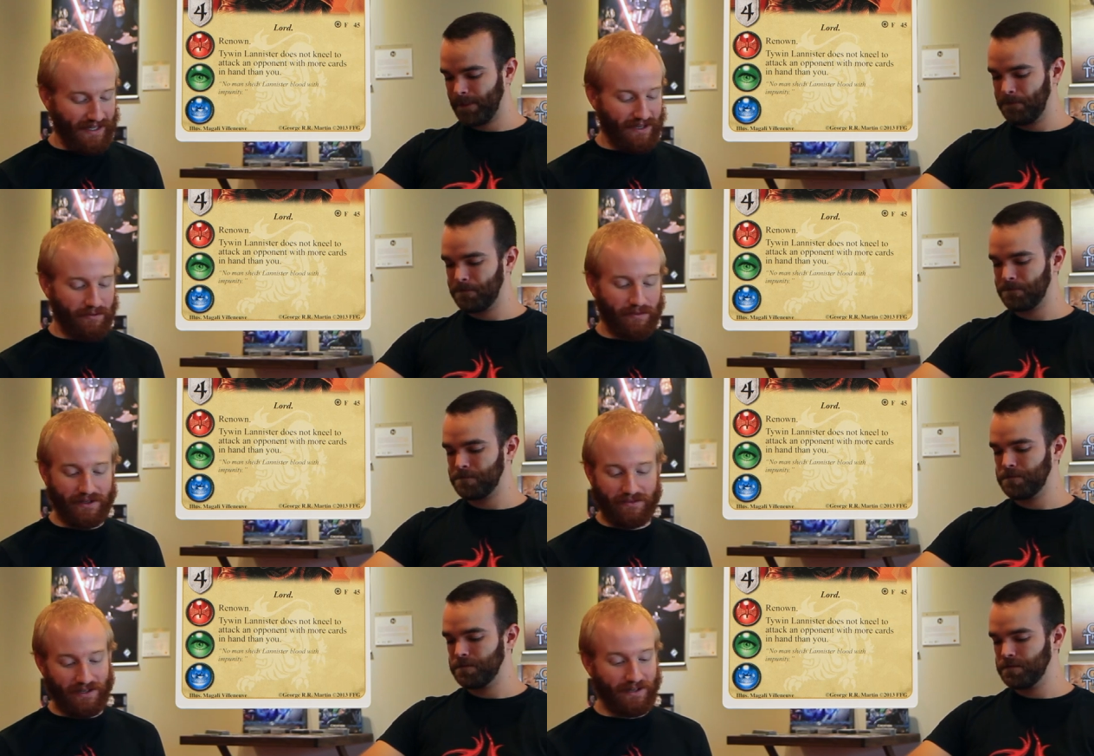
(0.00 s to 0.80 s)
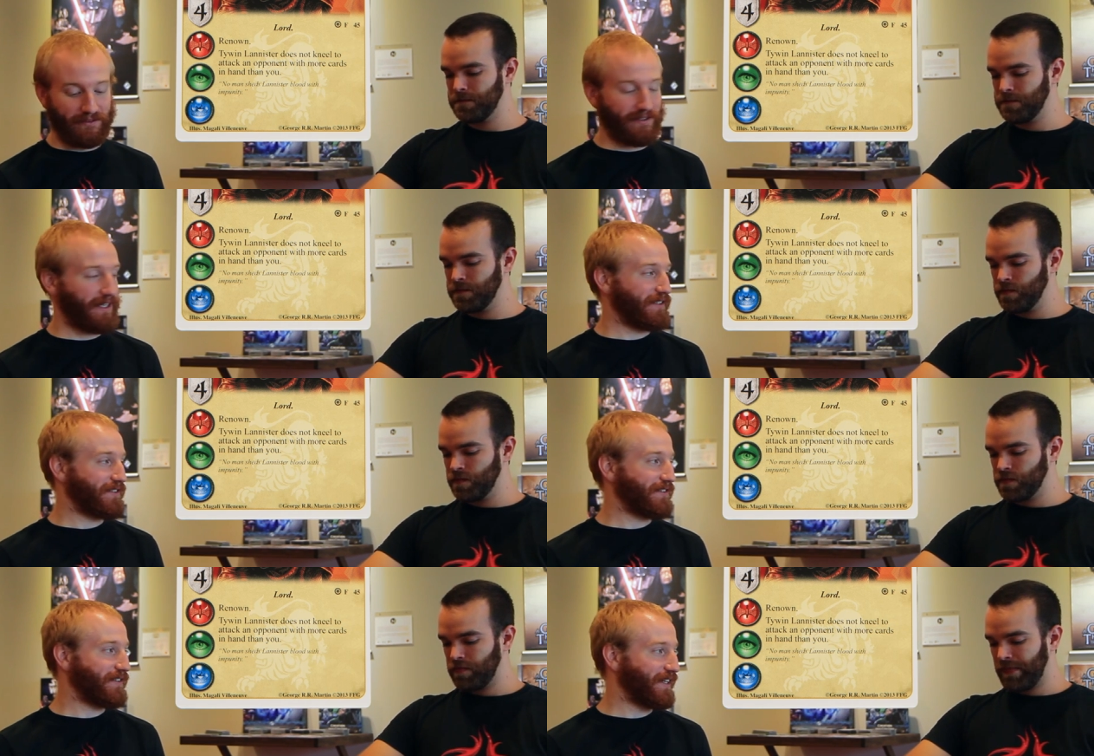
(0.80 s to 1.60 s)
Speaker 1: like a one of in every
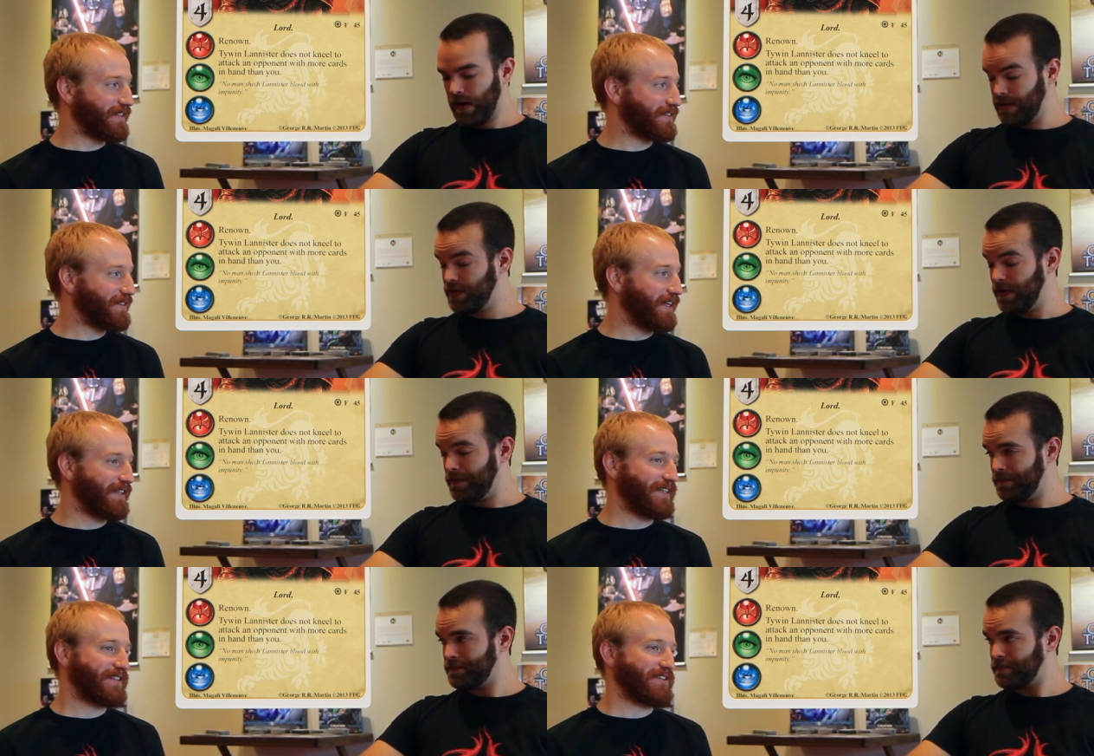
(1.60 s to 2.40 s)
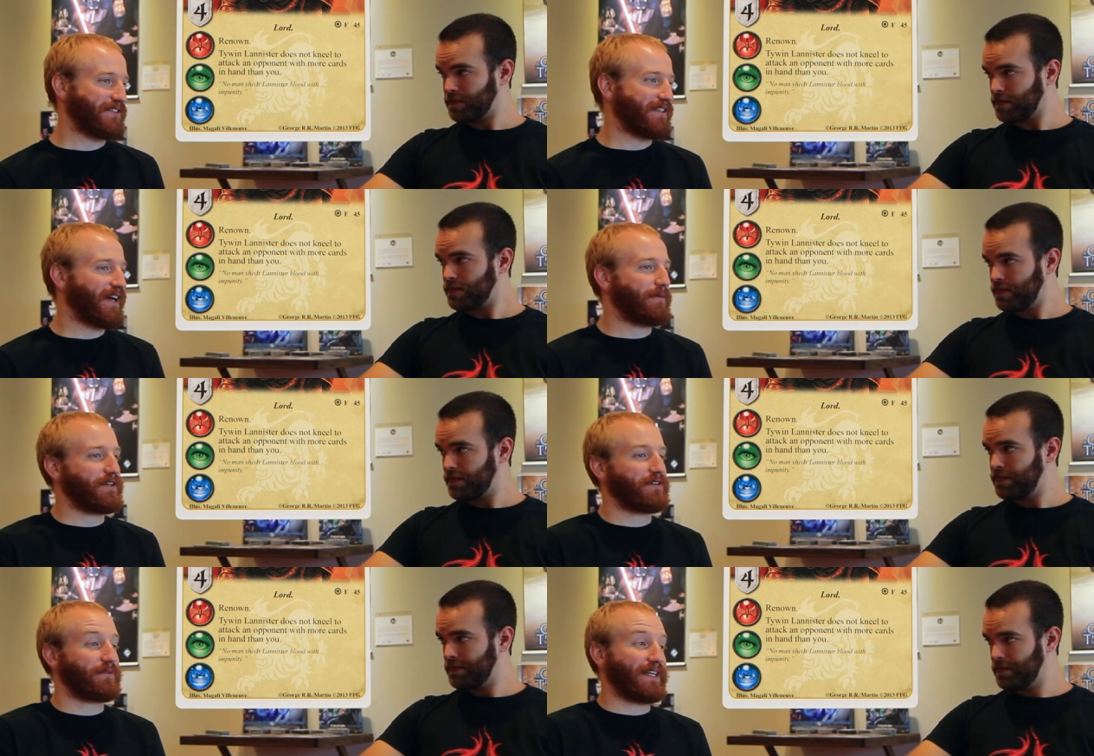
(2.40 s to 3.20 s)
Lannister deck. That's true. Unless there's a time
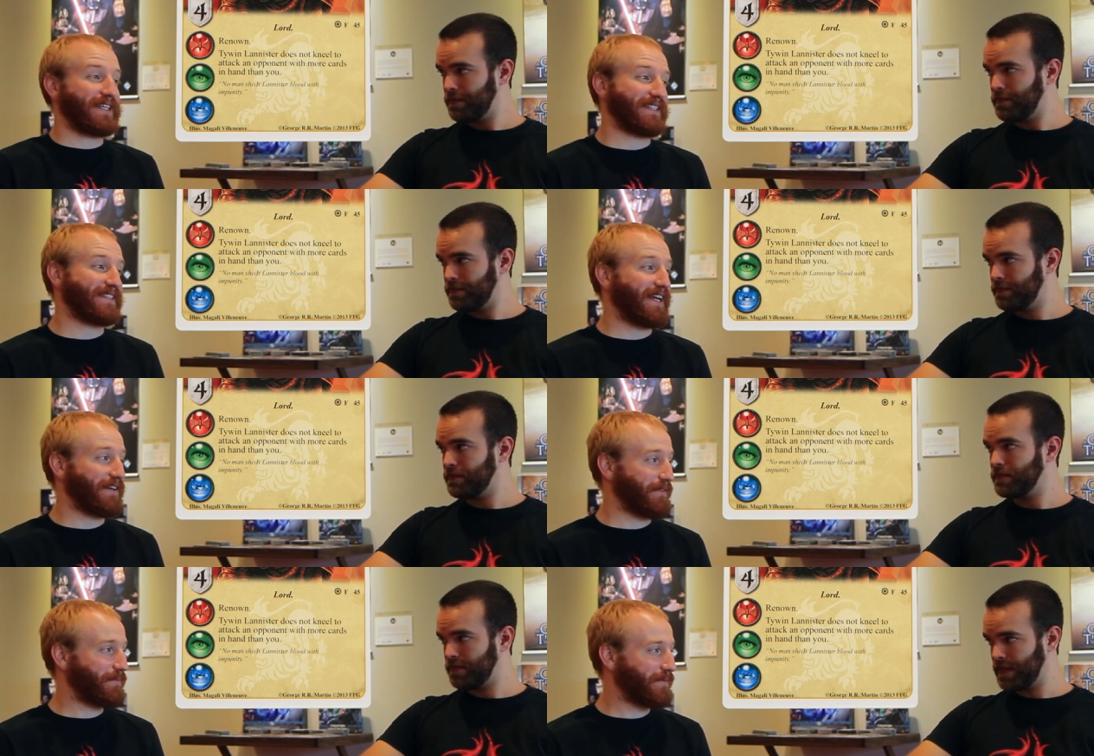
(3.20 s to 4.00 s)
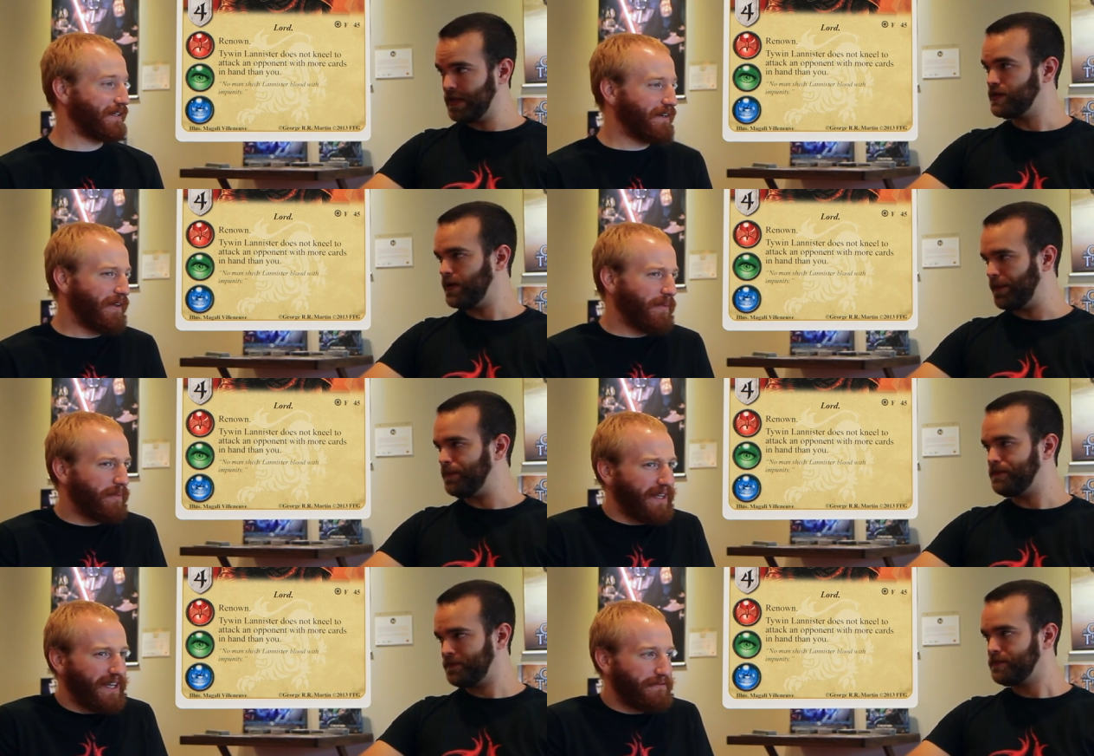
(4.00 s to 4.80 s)
when that you're running instead of him. That's true.
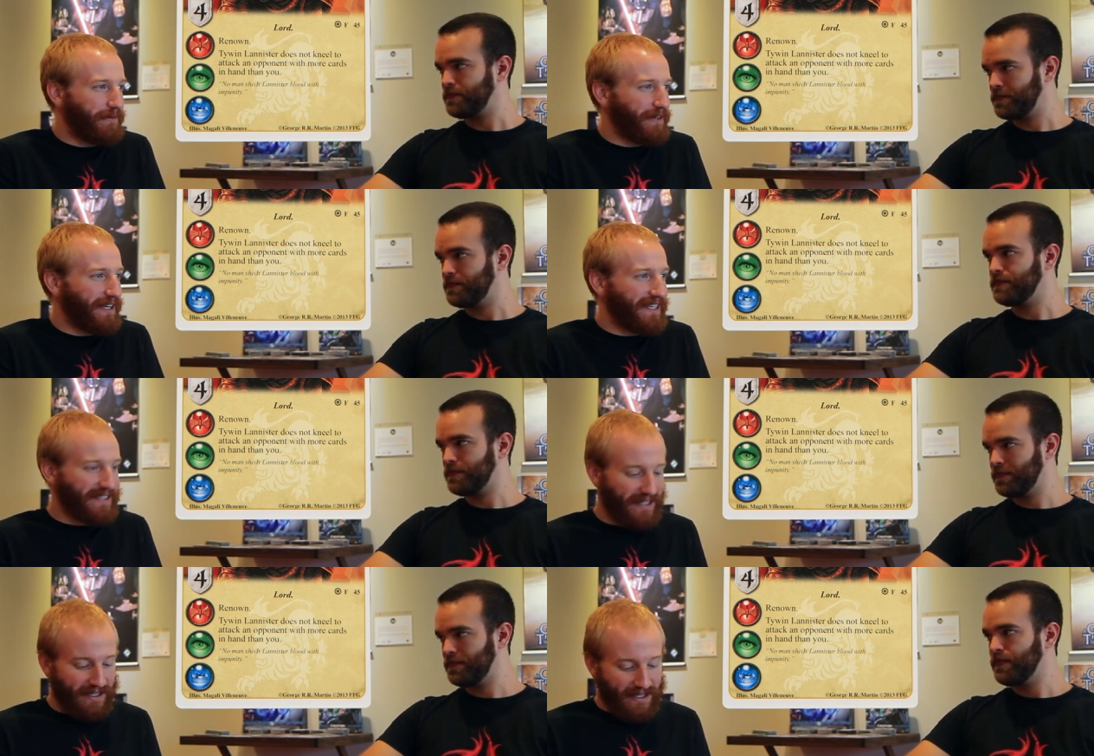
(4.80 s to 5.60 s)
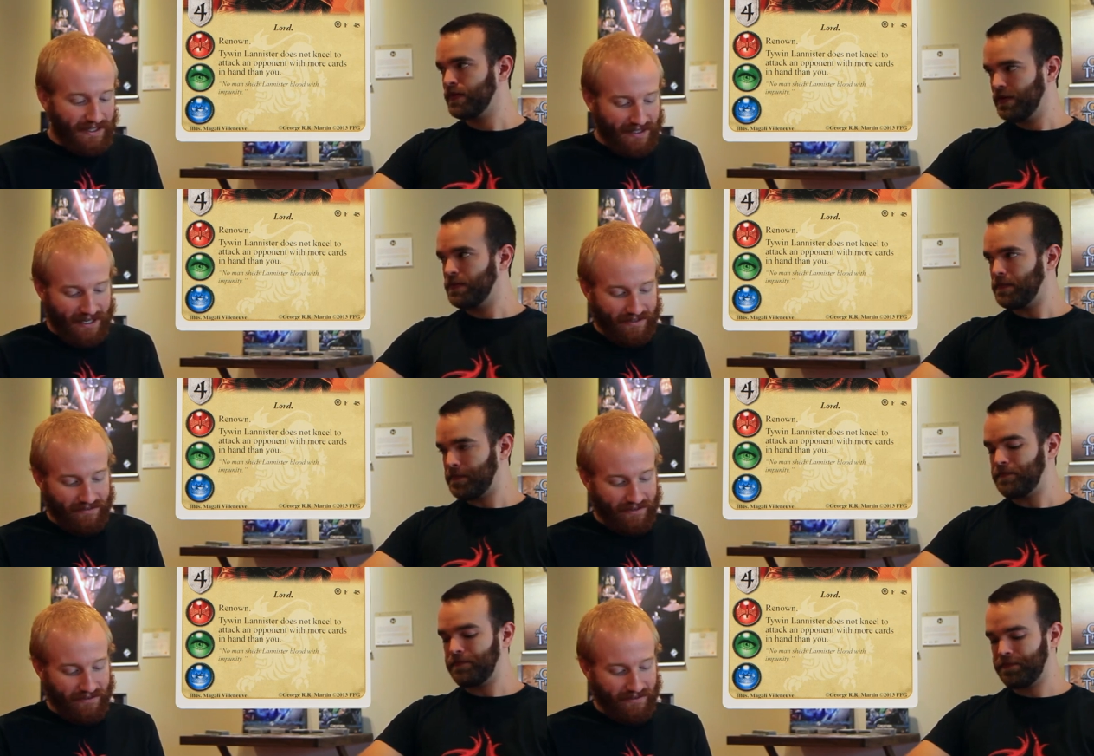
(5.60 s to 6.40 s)
But like a four and I
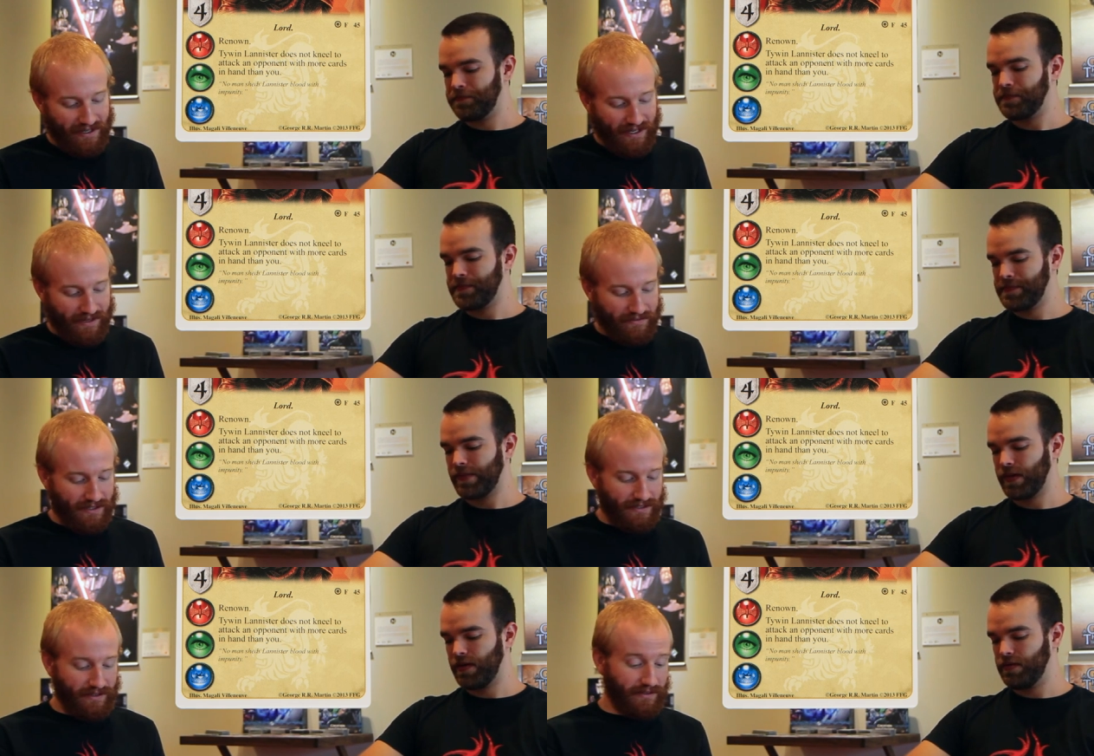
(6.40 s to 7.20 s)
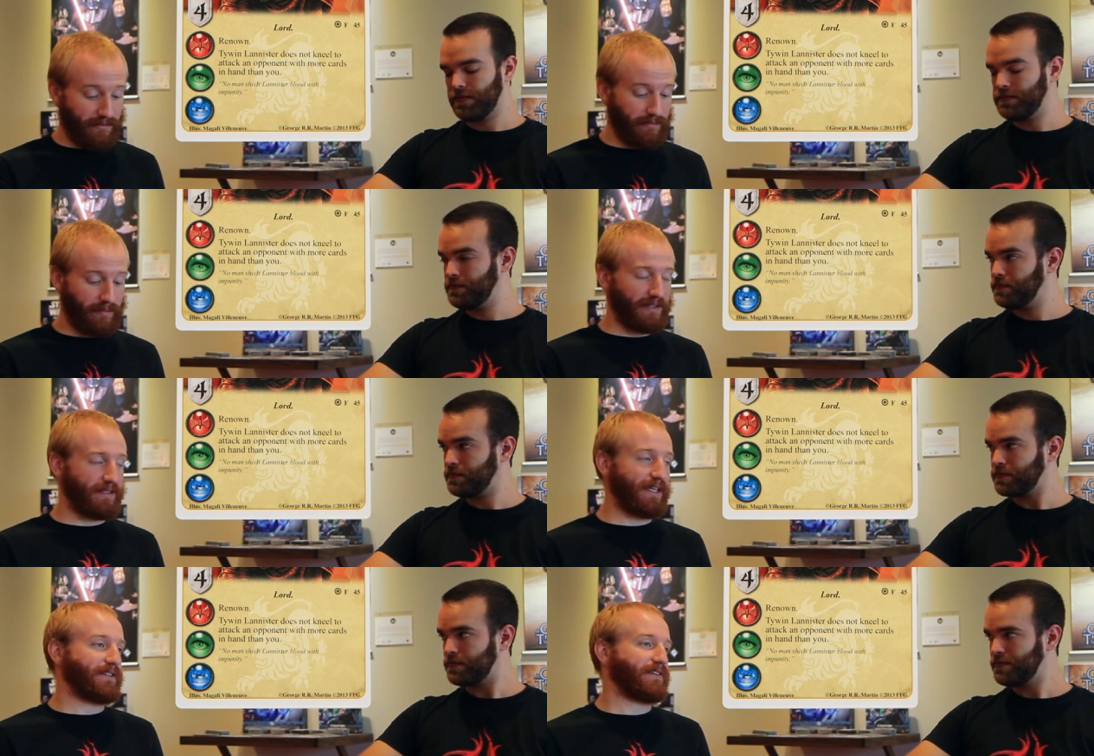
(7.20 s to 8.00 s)
don't know, I haven't, you know, I don't
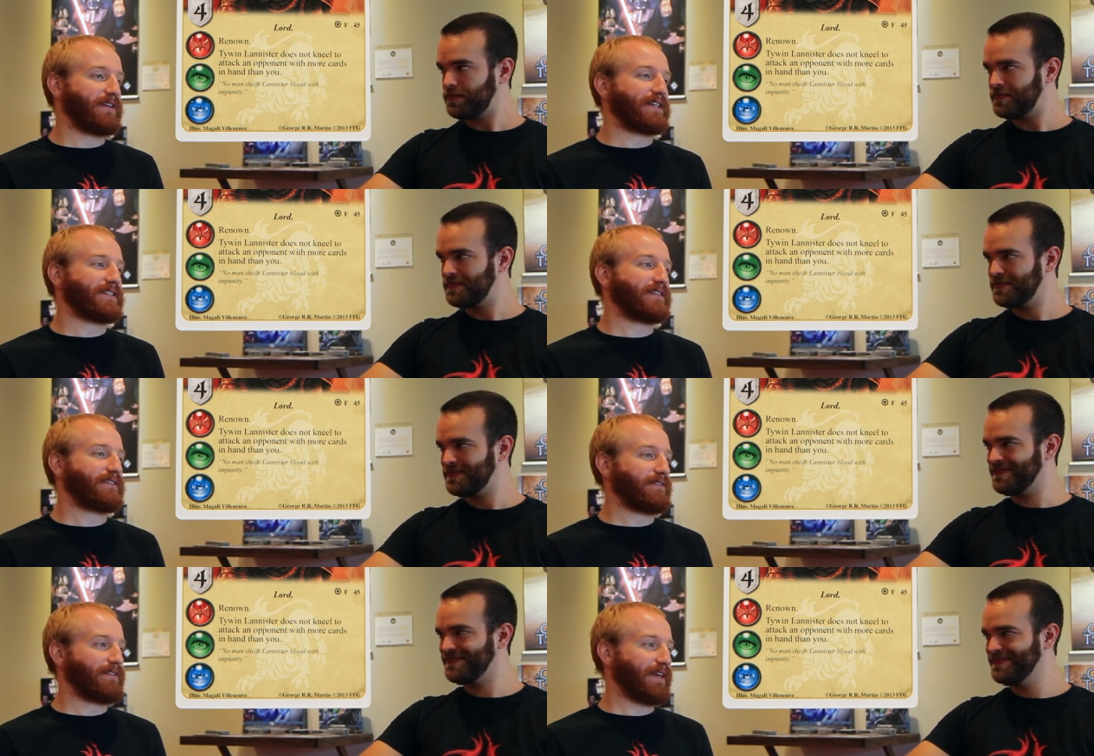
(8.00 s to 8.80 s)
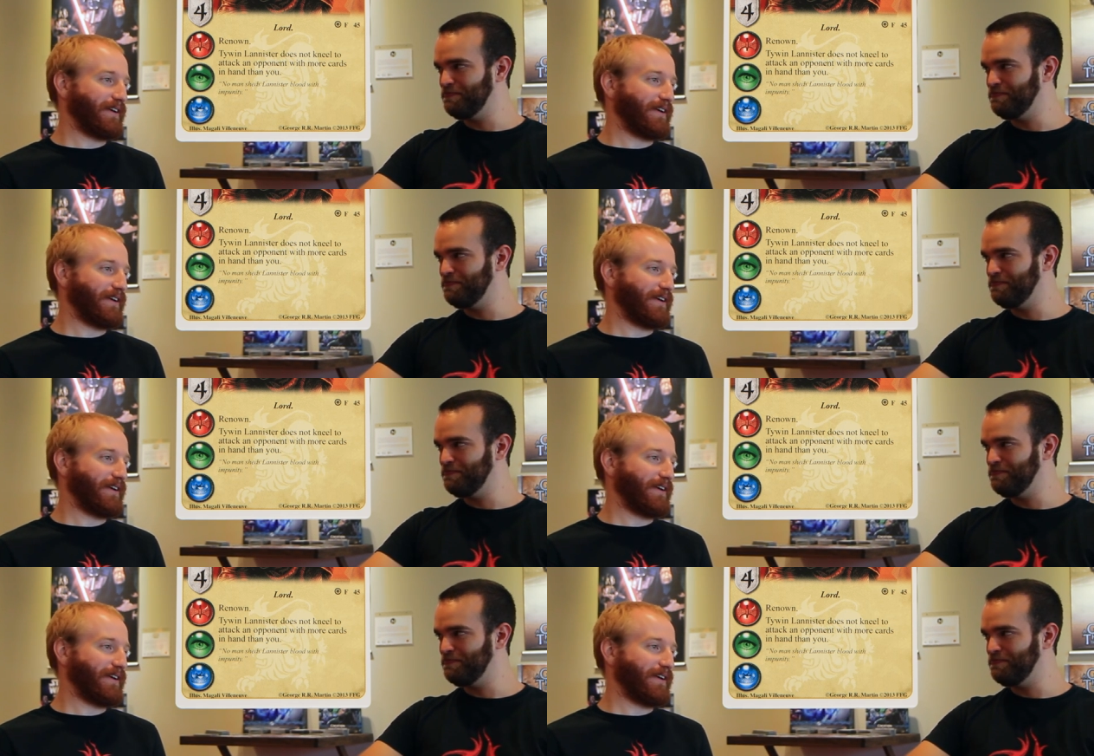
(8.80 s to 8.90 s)
build Lannister decks that